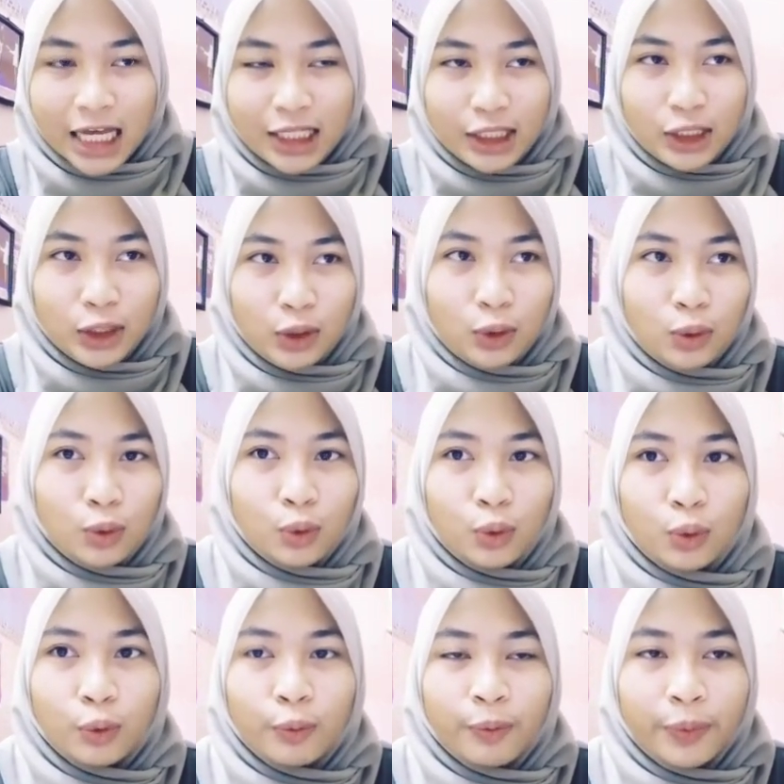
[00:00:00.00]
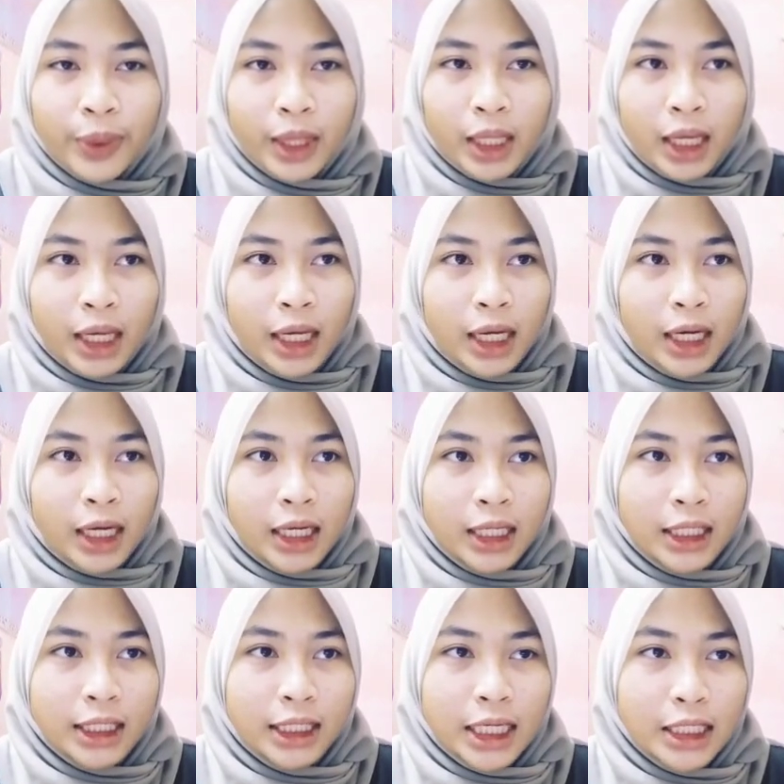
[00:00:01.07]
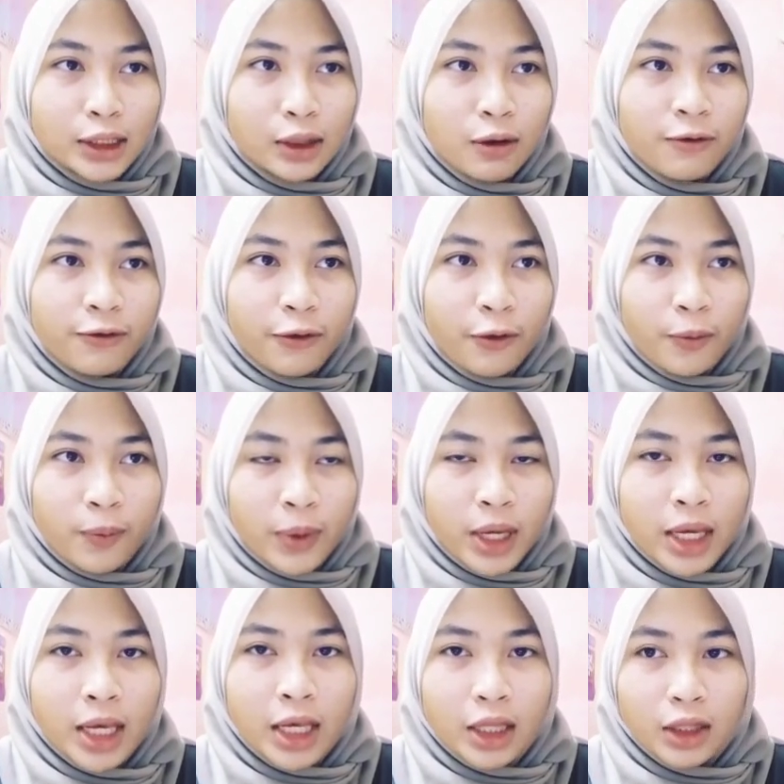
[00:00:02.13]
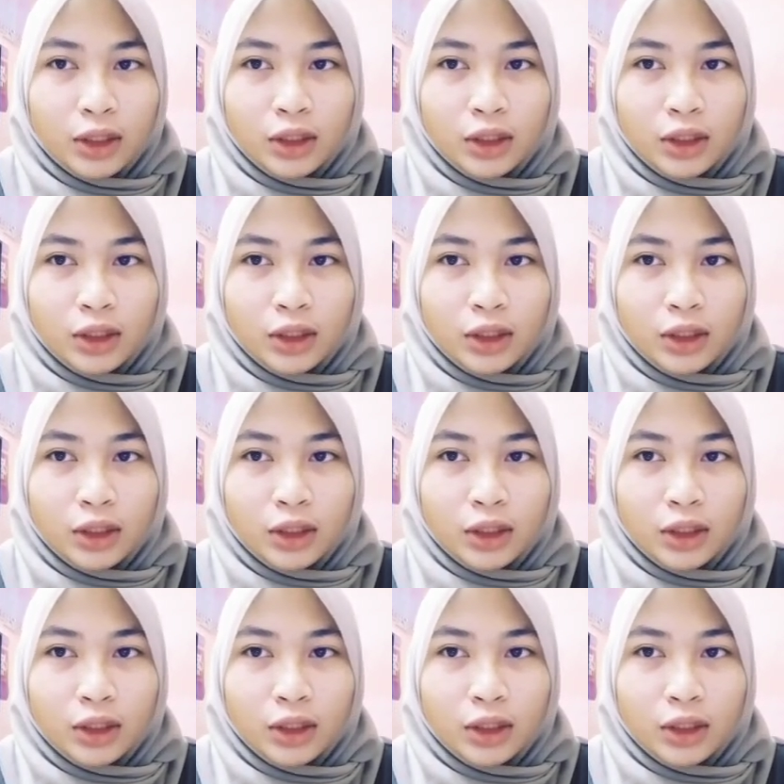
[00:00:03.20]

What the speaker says: So that's all for me